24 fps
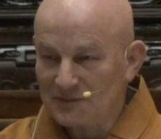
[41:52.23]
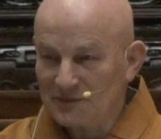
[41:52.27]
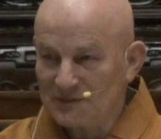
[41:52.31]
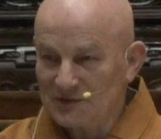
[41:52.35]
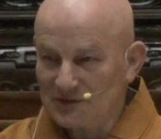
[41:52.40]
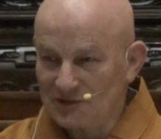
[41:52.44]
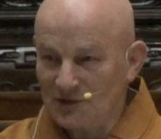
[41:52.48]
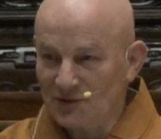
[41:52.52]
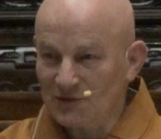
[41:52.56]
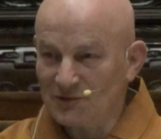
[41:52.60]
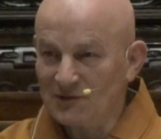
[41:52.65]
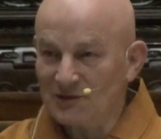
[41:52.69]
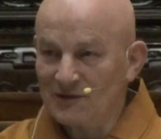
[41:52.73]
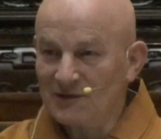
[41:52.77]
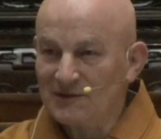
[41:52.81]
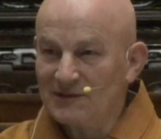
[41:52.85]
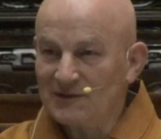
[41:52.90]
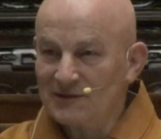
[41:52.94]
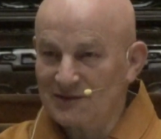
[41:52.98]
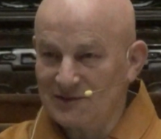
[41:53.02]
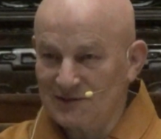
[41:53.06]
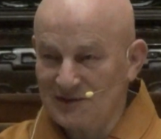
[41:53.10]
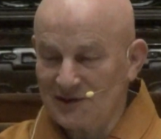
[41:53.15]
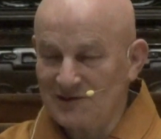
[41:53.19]
So
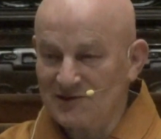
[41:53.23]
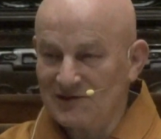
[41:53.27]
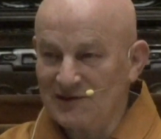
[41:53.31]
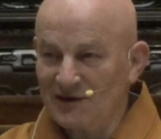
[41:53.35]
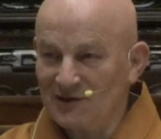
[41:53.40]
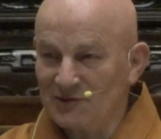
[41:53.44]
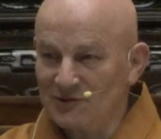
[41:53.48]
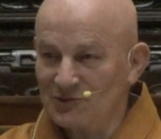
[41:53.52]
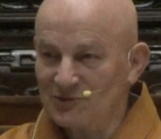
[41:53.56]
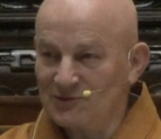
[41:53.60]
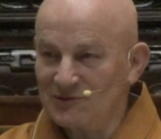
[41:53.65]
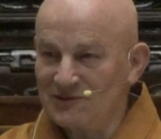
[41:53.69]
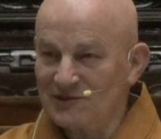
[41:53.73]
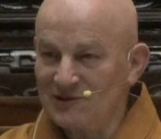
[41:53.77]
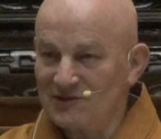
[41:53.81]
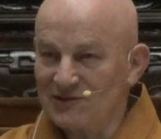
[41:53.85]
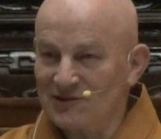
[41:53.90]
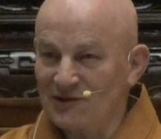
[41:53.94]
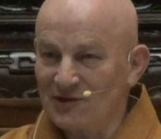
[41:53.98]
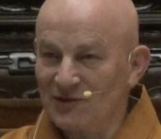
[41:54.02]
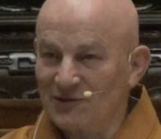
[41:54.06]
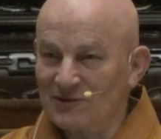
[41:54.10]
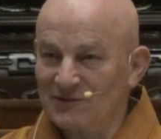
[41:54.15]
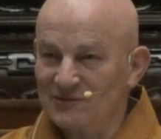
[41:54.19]
that's how you
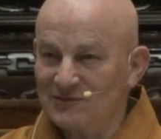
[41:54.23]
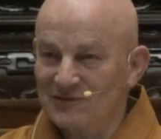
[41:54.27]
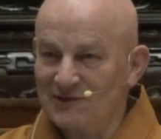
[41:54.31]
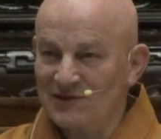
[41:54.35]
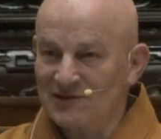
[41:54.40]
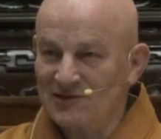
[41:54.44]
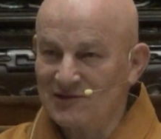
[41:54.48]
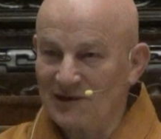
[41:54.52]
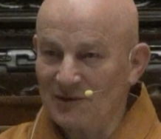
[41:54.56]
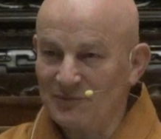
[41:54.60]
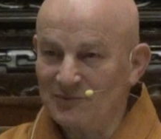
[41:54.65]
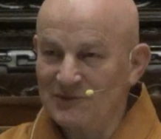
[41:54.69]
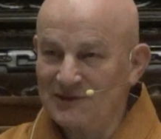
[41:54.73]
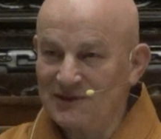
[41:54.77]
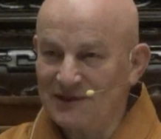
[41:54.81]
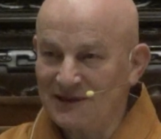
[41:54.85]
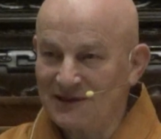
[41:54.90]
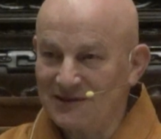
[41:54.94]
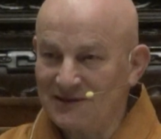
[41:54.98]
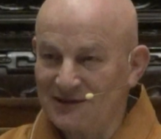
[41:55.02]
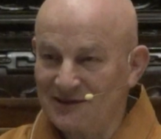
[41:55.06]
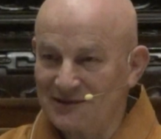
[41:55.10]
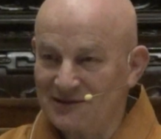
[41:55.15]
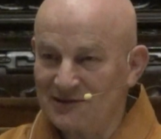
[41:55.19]
dissolve the
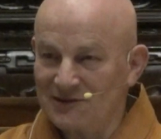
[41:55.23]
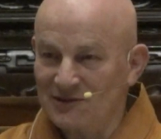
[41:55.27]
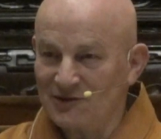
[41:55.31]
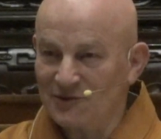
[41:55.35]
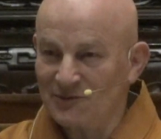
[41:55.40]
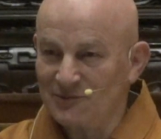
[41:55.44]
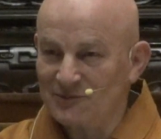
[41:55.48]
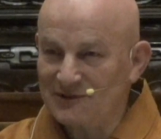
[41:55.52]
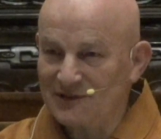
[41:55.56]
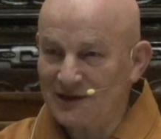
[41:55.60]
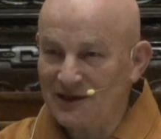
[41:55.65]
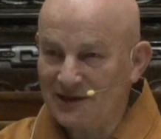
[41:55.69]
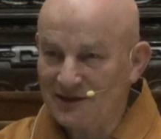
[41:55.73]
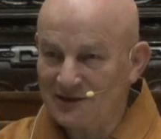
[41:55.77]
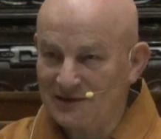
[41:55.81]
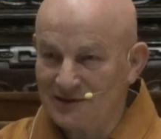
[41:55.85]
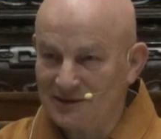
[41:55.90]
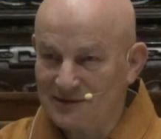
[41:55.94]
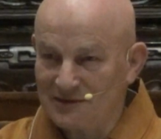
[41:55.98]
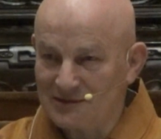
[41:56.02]
subject and the object.